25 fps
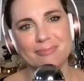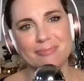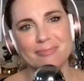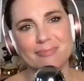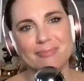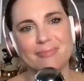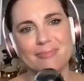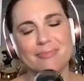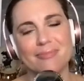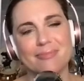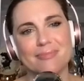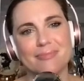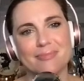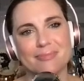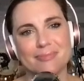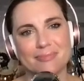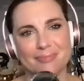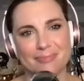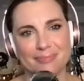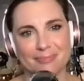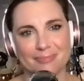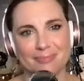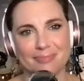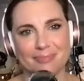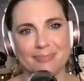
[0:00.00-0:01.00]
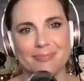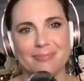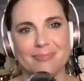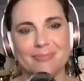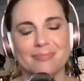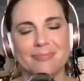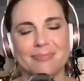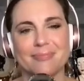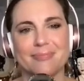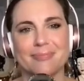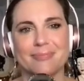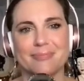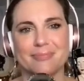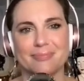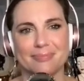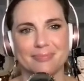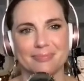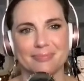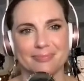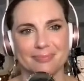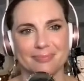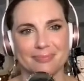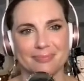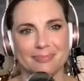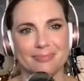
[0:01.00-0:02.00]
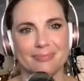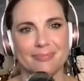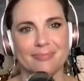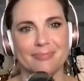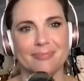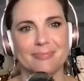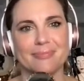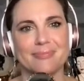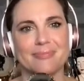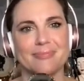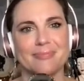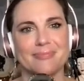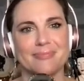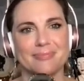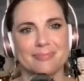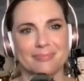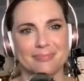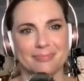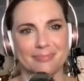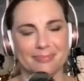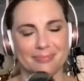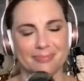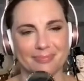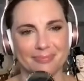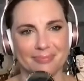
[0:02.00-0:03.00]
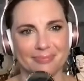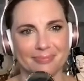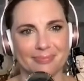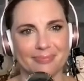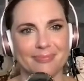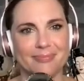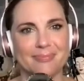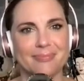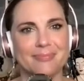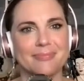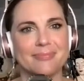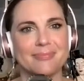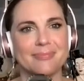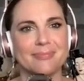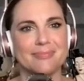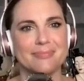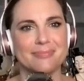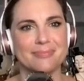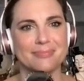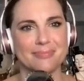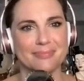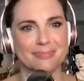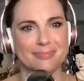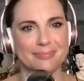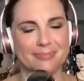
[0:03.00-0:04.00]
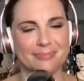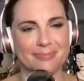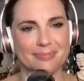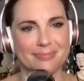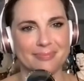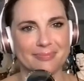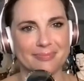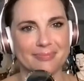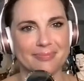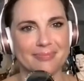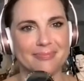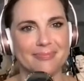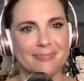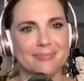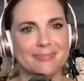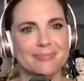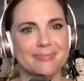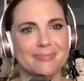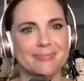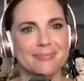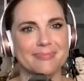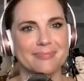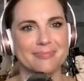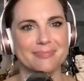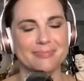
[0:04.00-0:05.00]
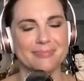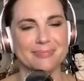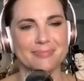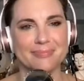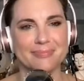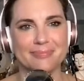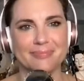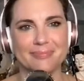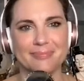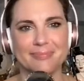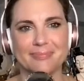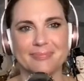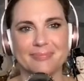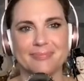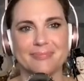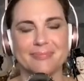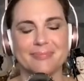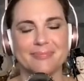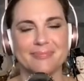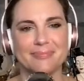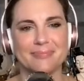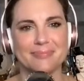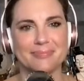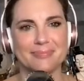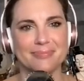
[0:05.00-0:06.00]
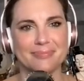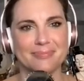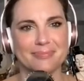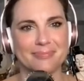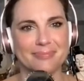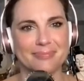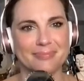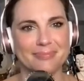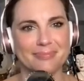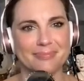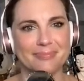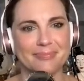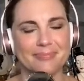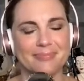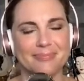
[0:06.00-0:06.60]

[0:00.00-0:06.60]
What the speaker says: This person isn't speaking.